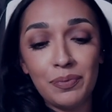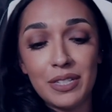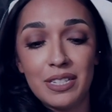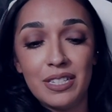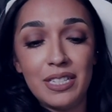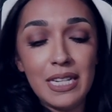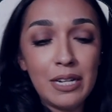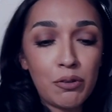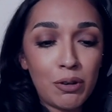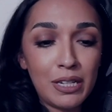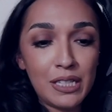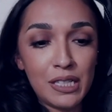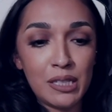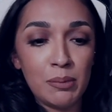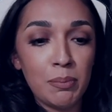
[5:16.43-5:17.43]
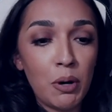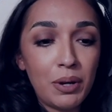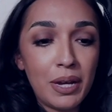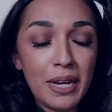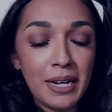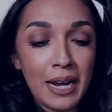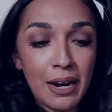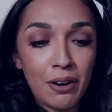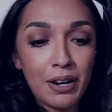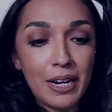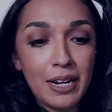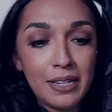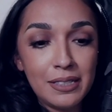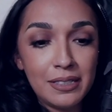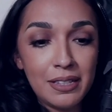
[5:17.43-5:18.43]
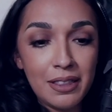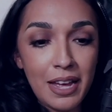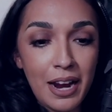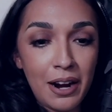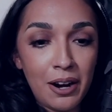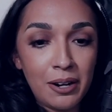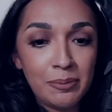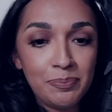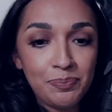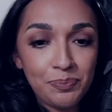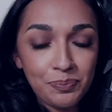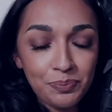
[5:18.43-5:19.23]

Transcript: secret smoking areas there.